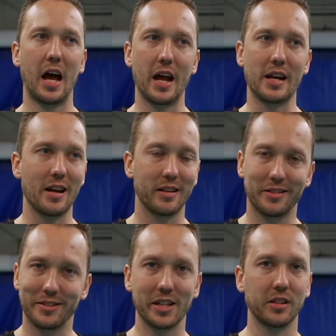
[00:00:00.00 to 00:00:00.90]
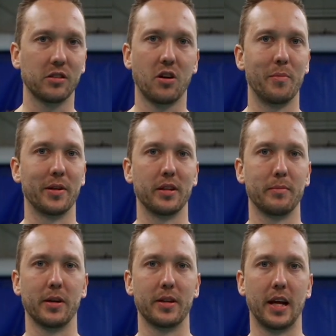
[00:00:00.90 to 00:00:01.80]
Not single comment
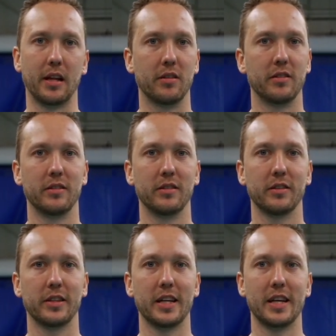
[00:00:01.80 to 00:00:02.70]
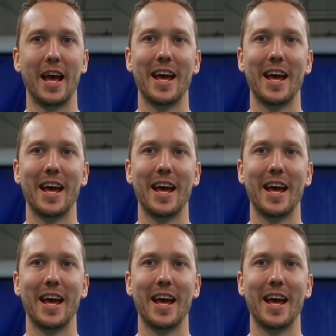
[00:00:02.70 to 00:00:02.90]
about that, okay?